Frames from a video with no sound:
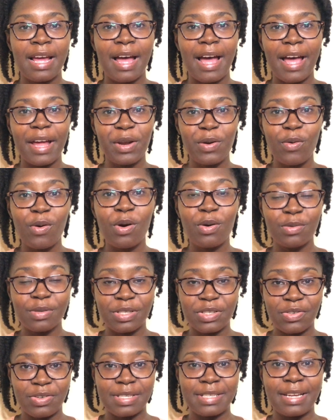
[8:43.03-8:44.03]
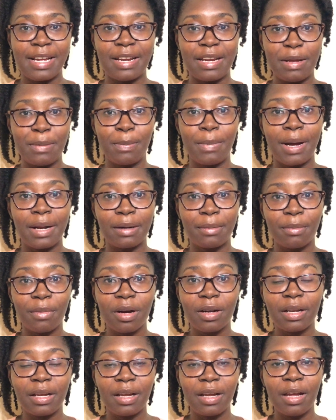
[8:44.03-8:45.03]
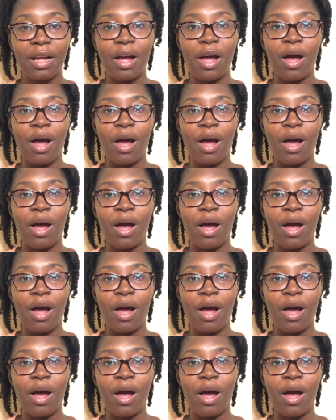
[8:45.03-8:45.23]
can impact the body.